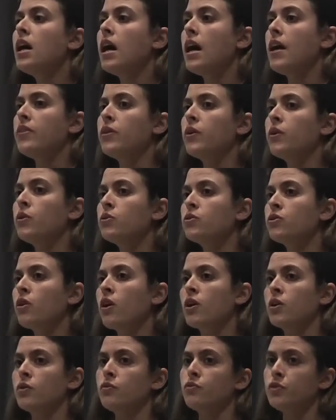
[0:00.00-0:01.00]
And those
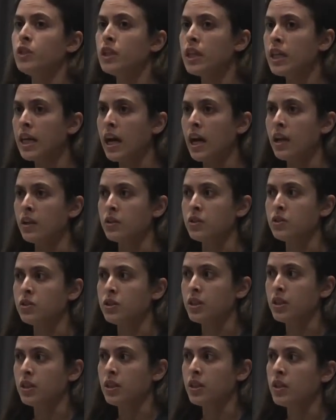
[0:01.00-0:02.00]
are flea
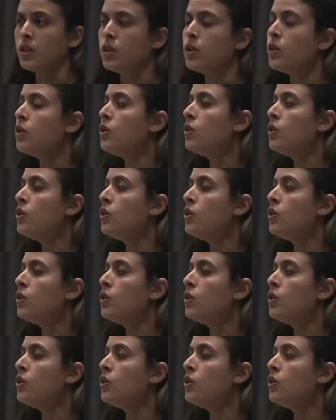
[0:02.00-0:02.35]
allergy,